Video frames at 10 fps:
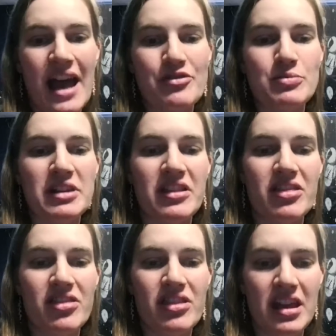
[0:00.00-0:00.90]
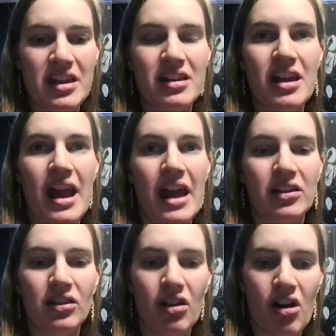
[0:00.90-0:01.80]
have to be thin
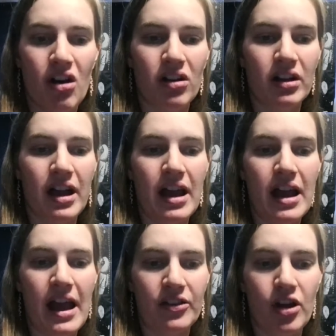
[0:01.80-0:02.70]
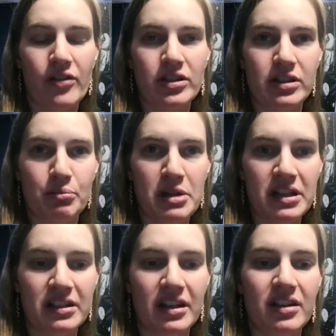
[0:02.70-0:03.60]
and long as often
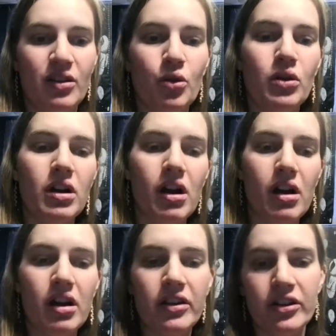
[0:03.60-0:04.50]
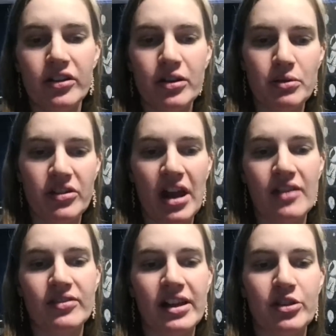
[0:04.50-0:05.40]
depicted, or is there some
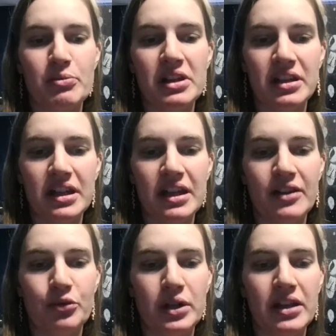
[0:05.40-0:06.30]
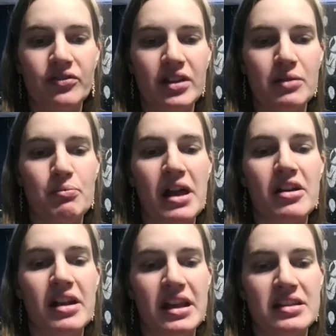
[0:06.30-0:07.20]
design flexibility if we invent
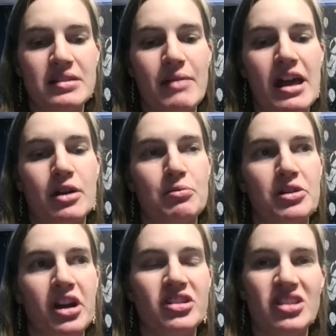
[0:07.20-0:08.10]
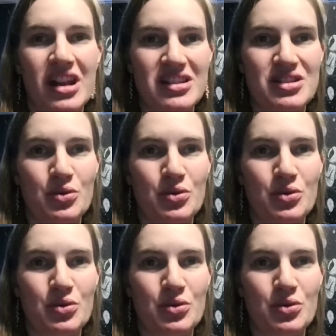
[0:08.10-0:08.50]
better antimatter production and